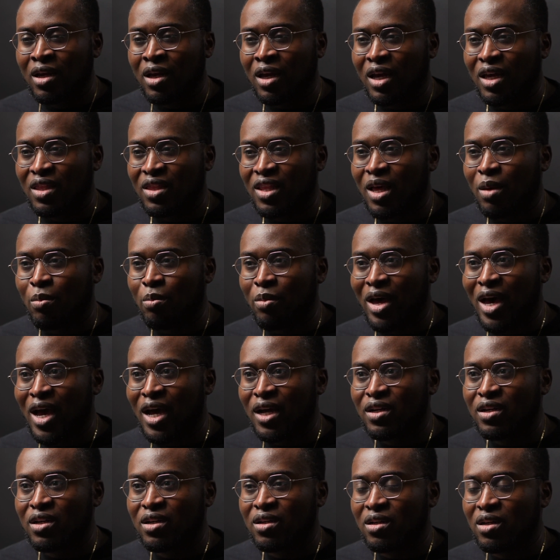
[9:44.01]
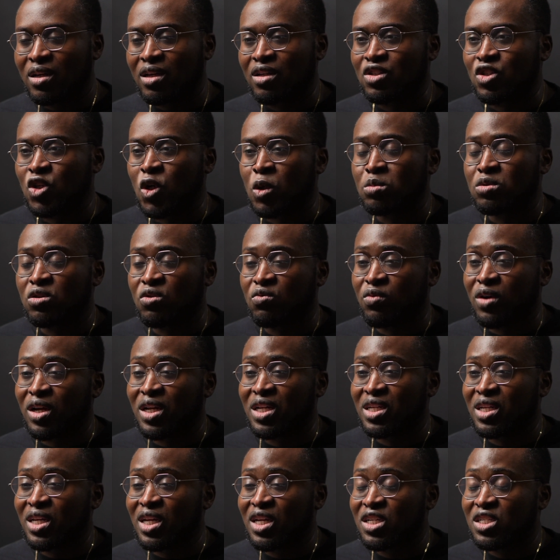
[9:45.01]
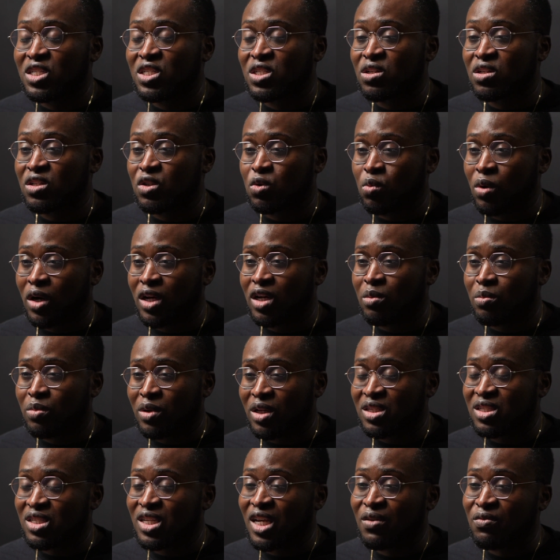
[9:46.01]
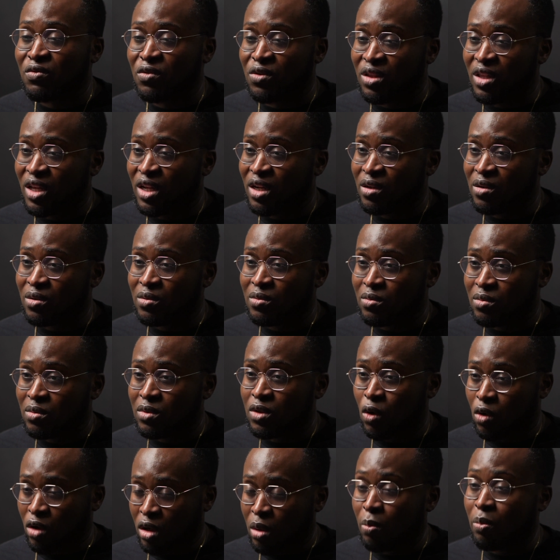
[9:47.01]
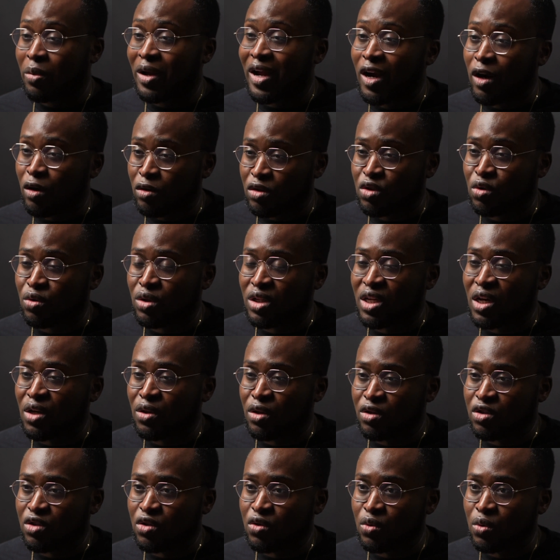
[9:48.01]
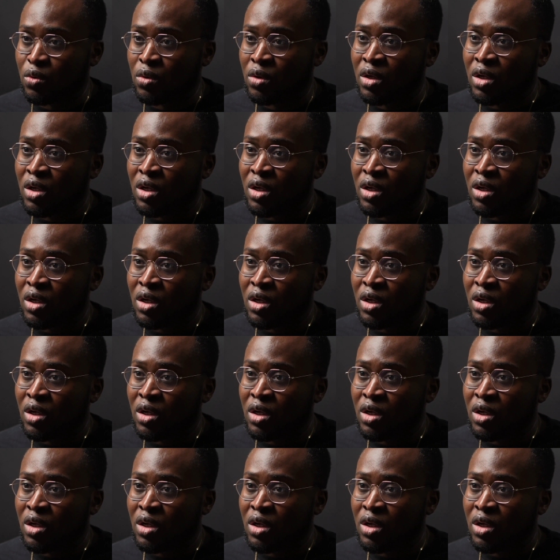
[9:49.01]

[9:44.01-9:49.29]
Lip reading: And that magnet, in terms of radiation, is quite a bit safer than, compared to the other two.